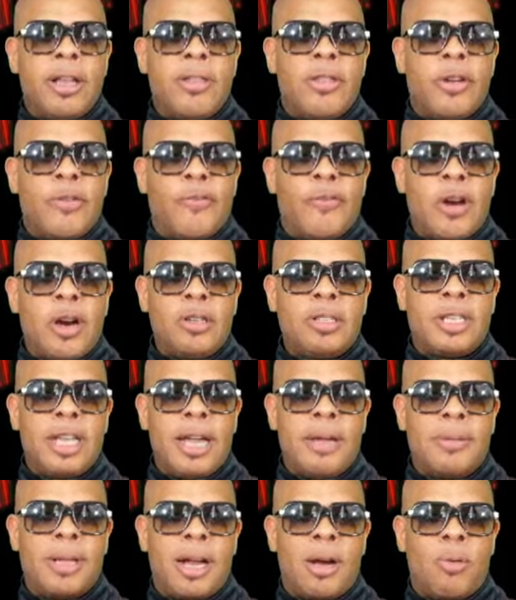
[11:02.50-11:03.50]
the first
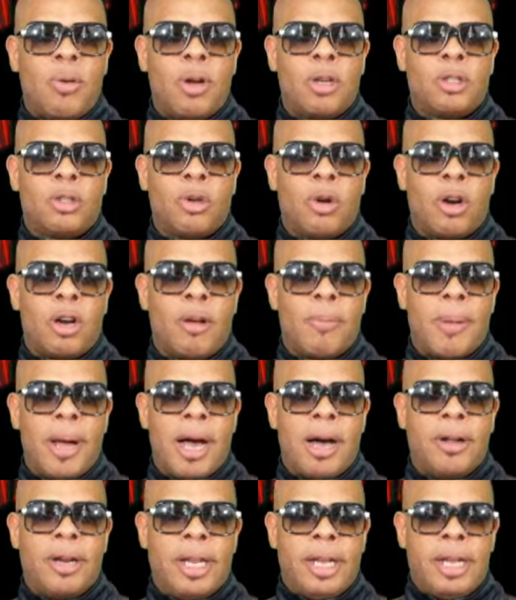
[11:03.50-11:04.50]
game that I want to talk
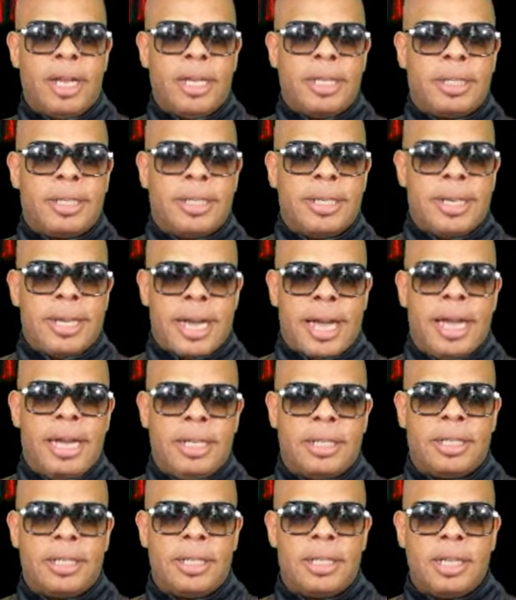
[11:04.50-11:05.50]
about is
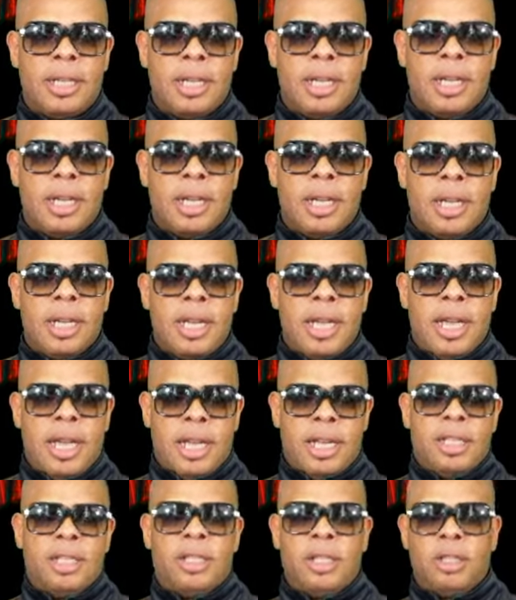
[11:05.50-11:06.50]
Nights
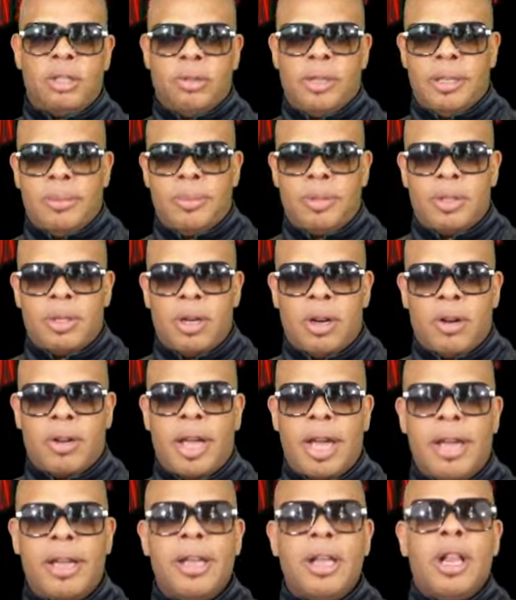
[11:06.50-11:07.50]
into Dreams,
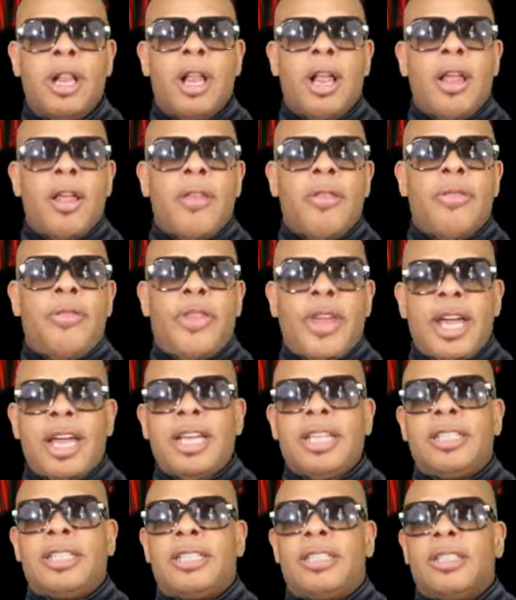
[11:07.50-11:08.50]
okay?
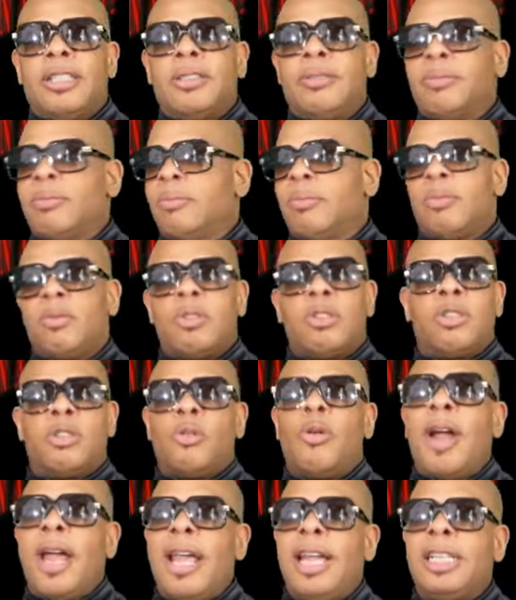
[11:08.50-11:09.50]
This
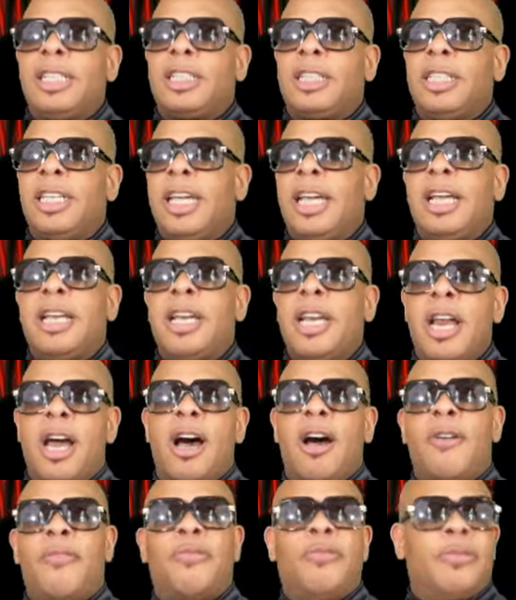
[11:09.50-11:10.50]
strangely
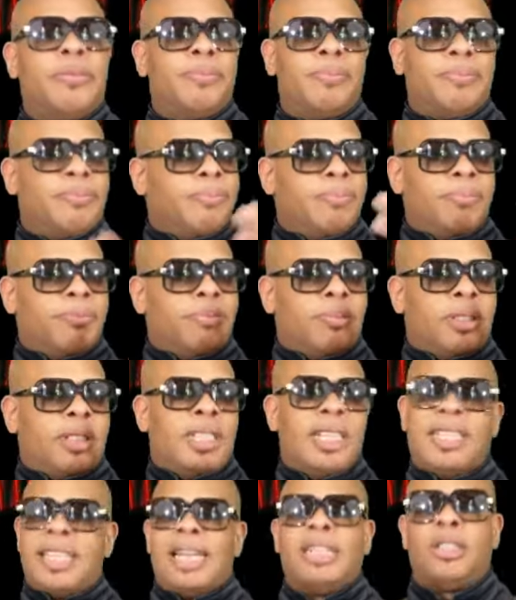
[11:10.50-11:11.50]
enough,
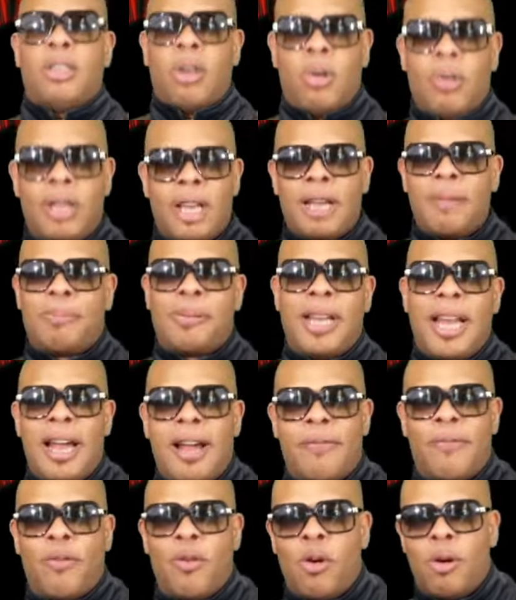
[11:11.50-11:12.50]
since I don't like
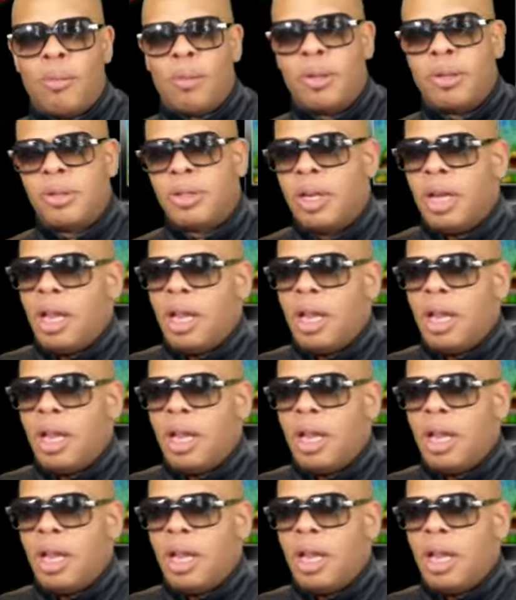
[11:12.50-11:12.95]
platformers,